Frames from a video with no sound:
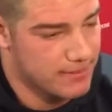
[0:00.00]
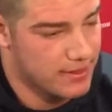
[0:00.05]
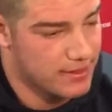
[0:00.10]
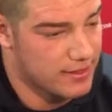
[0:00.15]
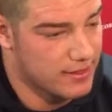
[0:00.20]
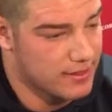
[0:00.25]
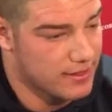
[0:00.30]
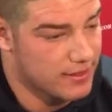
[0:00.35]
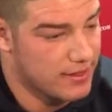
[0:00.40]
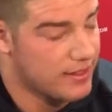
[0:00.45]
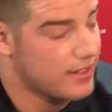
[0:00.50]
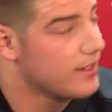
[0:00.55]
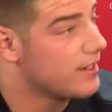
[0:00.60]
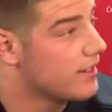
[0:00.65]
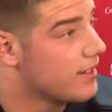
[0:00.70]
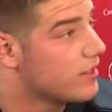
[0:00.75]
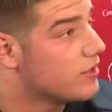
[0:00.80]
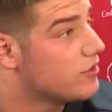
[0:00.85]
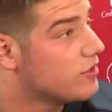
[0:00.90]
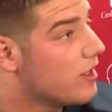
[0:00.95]
And they
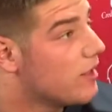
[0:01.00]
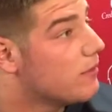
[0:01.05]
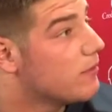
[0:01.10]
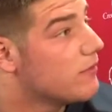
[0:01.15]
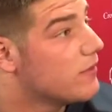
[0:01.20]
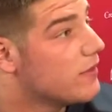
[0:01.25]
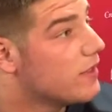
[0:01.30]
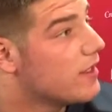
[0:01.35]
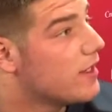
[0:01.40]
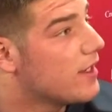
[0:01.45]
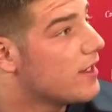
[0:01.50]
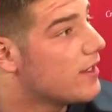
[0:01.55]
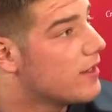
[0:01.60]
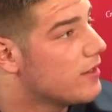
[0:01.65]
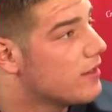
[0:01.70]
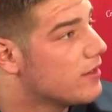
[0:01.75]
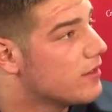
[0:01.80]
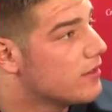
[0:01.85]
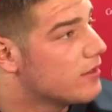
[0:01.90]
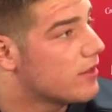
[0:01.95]
did a good job. They had,
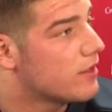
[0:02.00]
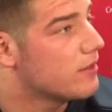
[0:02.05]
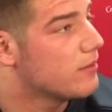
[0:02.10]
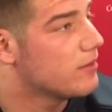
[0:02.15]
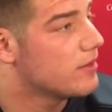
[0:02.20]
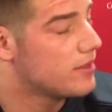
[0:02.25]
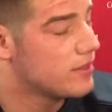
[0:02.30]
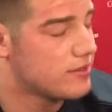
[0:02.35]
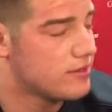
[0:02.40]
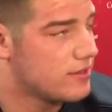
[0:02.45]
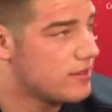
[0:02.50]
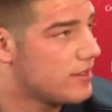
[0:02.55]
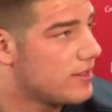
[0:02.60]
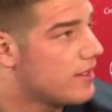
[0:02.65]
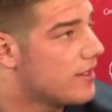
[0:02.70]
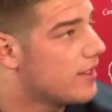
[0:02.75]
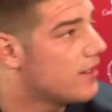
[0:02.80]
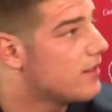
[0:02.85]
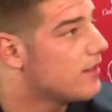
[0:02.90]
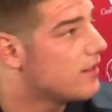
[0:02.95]
you know, a couple of
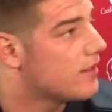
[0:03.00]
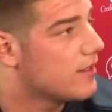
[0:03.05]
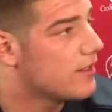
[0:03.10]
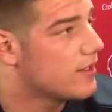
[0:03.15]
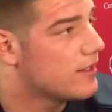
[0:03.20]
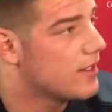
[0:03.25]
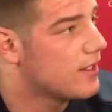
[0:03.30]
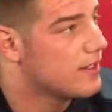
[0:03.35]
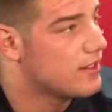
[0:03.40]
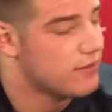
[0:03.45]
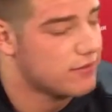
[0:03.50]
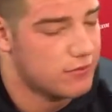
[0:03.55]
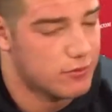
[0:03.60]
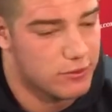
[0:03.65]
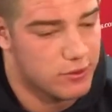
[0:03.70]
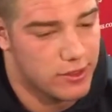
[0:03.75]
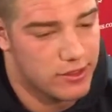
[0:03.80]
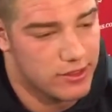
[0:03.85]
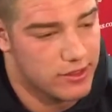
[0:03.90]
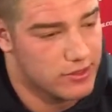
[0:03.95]
the DN, 94.